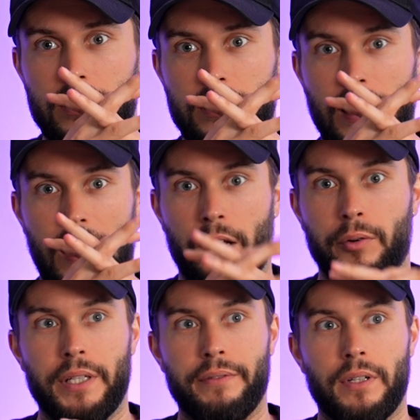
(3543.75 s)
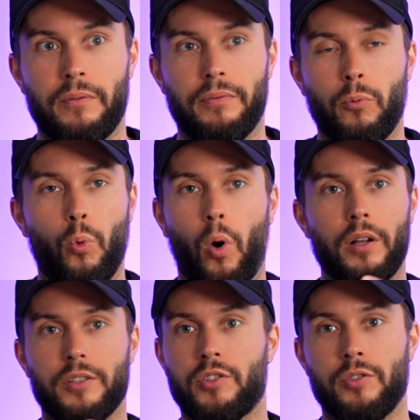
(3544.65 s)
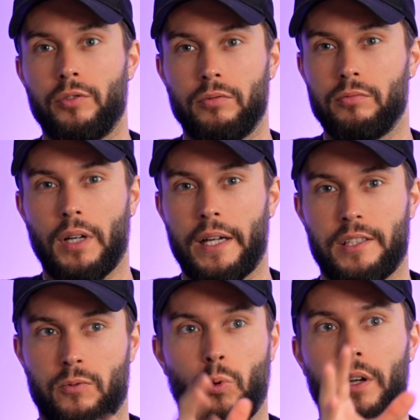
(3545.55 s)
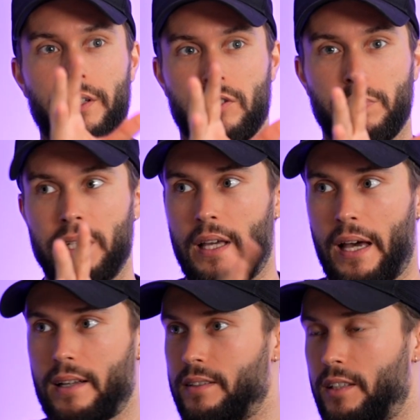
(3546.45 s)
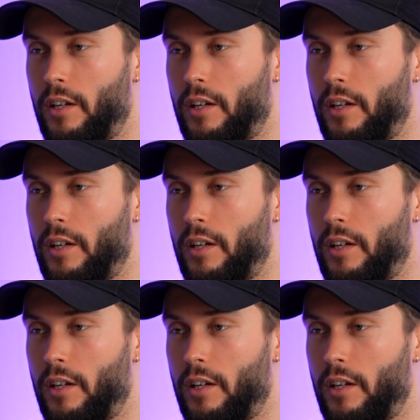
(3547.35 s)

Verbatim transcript: That I don't even want to. Yeah. I just want it to be that. You yeah.